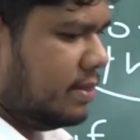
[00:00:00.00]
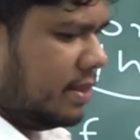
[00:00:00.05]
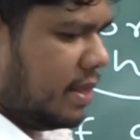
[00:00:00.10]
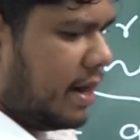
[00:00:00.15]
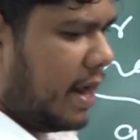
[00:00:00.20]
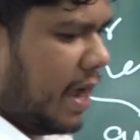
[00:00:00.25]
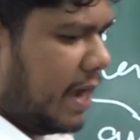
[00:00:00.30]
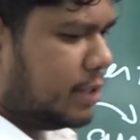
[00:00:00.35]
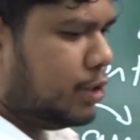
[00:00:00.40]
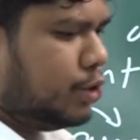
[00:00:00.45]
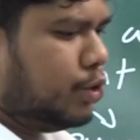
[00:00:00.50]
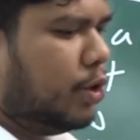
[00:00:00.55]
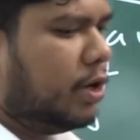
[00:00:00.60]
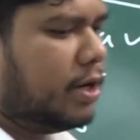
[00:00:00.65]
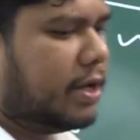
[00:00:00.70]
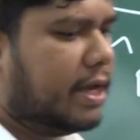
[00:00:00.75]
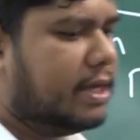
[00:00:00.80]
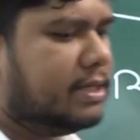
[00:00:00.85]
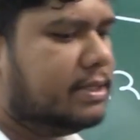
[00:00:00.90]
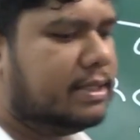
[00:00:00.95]
There are
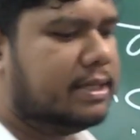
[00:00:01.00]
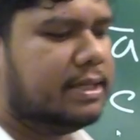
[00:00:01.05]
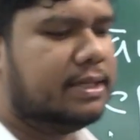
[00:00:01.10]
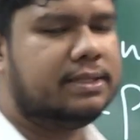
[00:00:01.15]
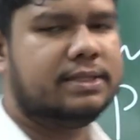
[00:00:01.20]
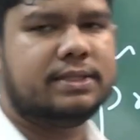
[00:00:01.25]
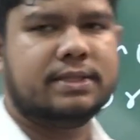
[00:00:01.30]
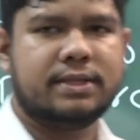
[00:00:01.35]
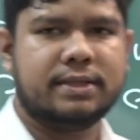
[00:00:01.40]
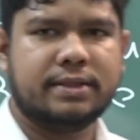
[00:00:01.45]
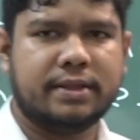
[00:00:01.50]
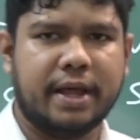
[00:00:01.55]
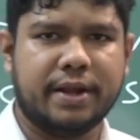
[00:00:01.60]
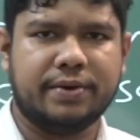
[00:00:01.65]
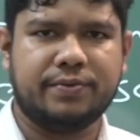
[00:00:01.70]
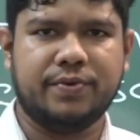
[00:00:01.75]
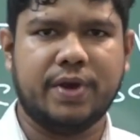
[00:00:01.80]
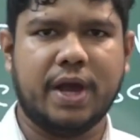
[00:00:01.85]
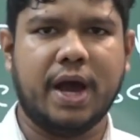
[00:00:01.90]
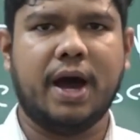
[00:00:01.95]
actual cases
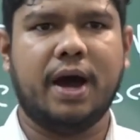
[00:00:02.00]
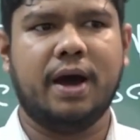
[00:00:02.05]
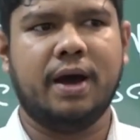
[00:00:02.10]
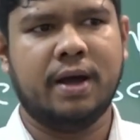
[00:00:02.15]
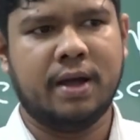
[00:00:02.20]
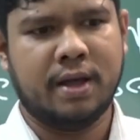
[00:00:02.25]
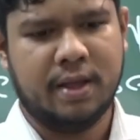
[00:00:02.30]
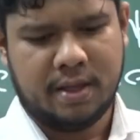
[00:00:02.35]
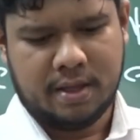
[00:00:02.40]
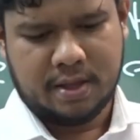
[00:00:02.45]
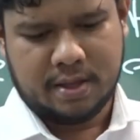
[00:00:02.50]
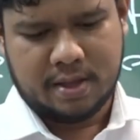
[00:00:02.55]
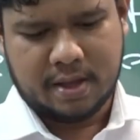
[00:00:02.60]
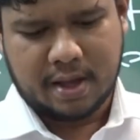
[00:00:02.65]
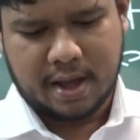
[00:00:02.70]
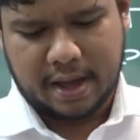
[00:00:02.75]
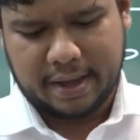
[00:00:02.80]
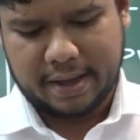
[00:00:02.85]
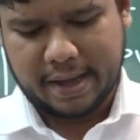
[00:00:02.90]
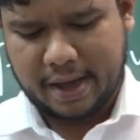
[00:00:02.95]
that
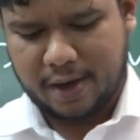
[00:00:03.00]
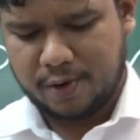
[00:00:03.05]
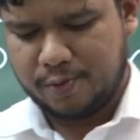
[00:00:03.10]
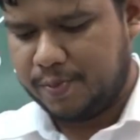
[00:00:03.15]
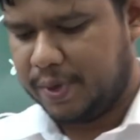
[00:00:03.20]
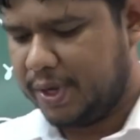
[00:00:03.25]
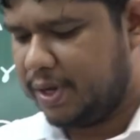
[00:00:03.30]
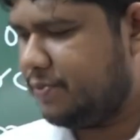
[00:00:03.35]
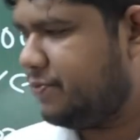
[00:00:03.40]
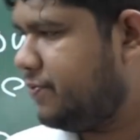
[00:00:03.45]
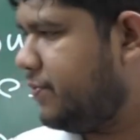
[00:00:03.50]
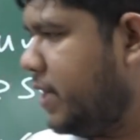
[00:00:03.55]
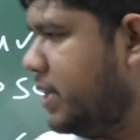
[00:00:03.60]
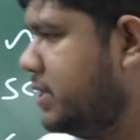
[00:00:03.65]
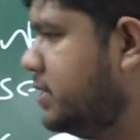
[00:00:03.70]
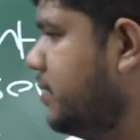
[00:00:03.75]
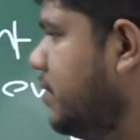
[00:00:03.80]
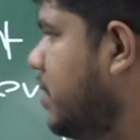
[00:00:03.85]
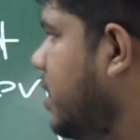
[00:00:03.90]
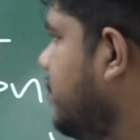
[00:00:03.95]
I have been
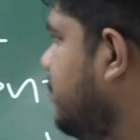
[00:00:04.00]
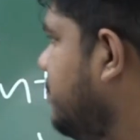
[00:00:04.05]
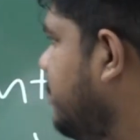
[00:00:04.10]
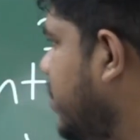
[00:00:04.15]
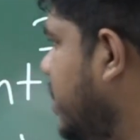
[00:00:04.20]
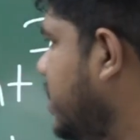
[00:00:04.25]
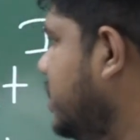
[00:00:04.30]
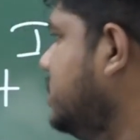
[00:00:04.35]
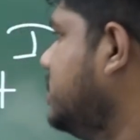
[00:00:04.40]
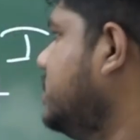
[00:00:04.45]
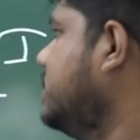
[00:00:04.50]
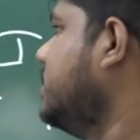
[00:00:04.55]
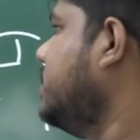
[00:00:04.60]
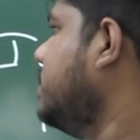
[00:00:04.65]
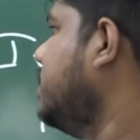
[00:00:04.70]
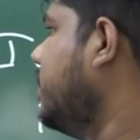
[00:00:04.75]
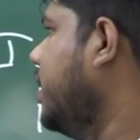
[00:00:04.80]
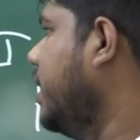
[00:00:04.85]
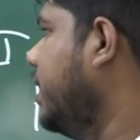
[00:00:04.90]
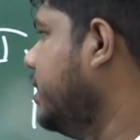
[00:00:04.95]
faced,
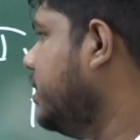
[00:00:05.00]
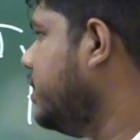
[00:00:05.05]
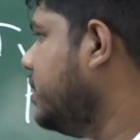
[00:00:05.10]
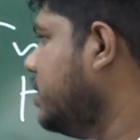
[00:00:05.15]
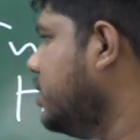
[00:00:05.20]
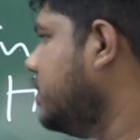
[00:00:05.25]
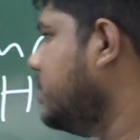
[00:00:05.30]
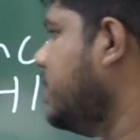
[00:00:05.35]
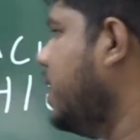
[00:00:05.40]
right?